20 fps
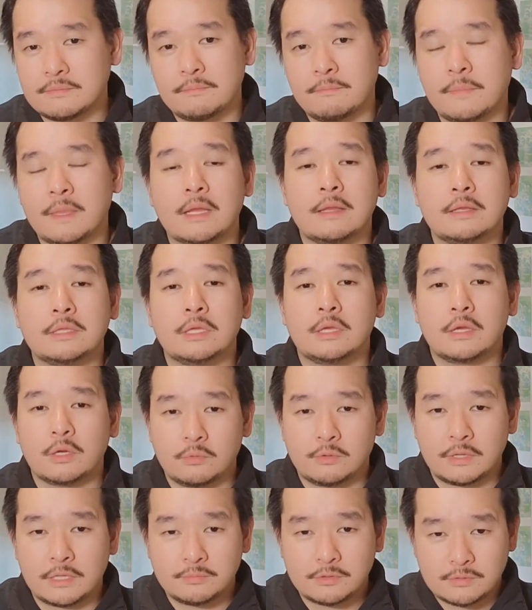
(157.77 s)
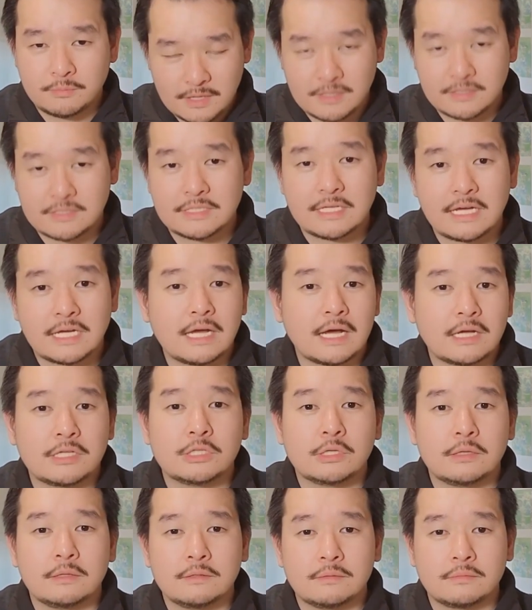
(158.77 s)
Buyers are already prepared to take
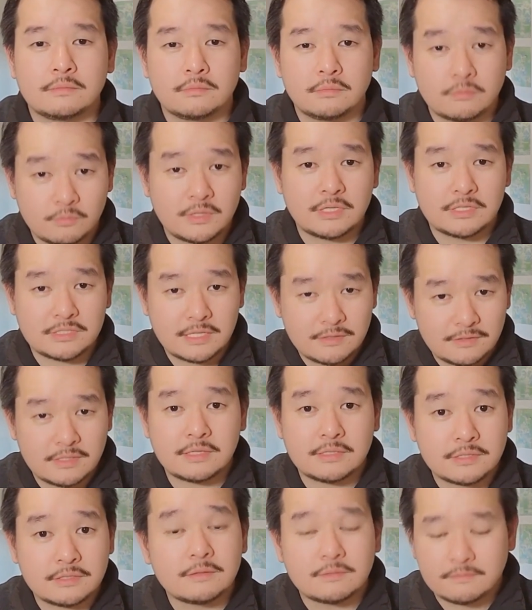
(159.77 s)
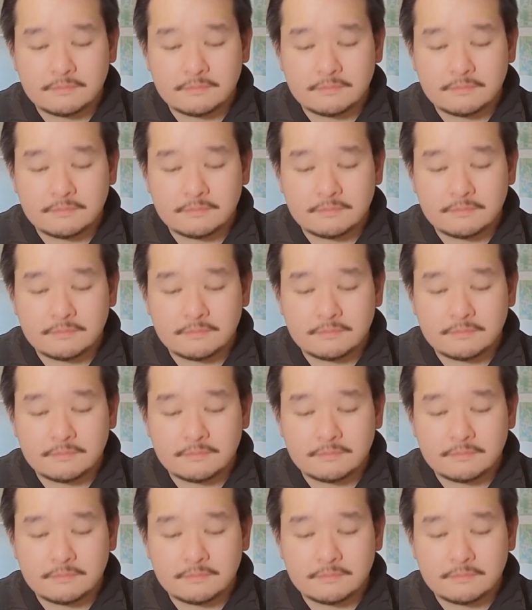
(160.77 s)
action, which is evident.